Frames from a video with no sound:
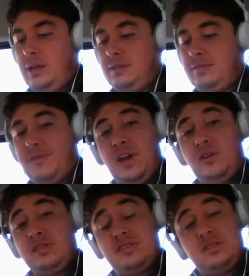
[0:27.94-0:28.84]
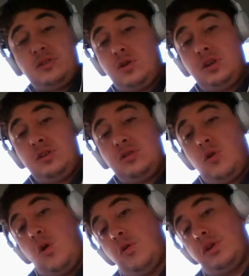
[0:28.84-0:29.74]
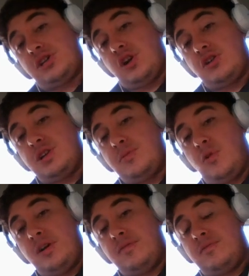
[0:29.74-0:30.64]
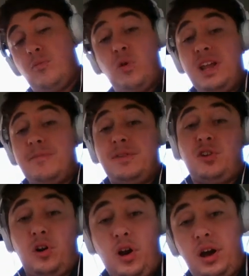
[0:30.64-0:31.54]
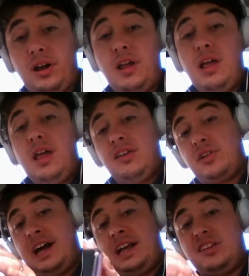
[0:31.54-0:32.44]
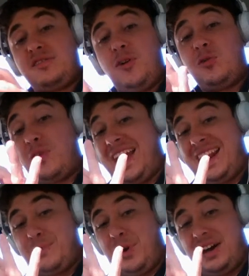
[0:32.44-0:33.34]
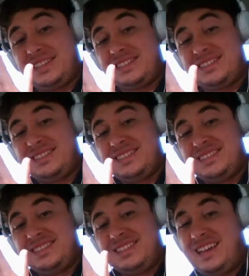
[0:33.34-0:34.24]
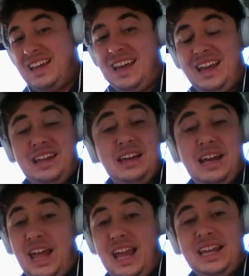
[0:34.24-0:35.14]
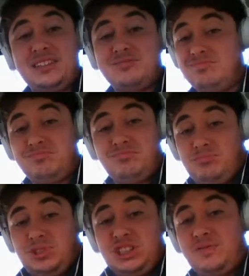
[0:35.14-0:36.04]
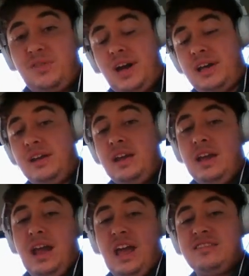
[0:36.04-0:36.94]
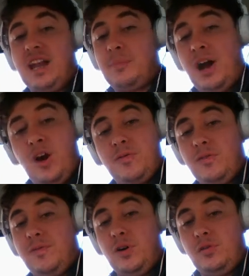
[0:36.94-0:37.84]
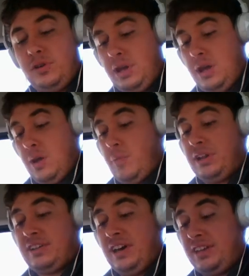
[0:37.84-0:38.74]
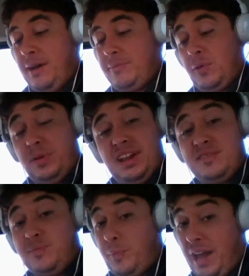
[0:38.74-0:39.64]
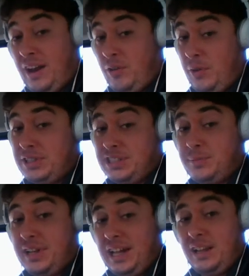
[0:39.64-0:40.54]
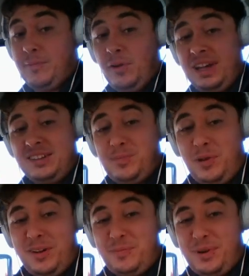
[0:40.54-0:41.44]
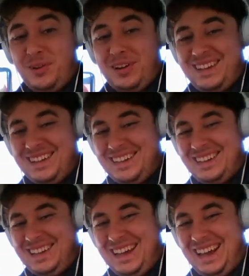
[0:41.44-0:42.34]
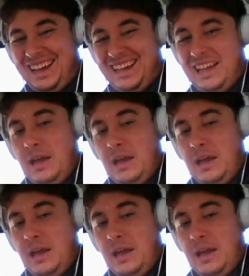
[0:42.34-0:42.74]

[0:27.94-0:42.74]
failed, couldn't hold a charge anymore, and wouldn't even turn on. So I got this phone for 80 bucks, and I like it just fine. It's not a powerful phone, but it does have the replaceable battery, which is something I love. Oh yeah, it's my wife, by the way. Yay!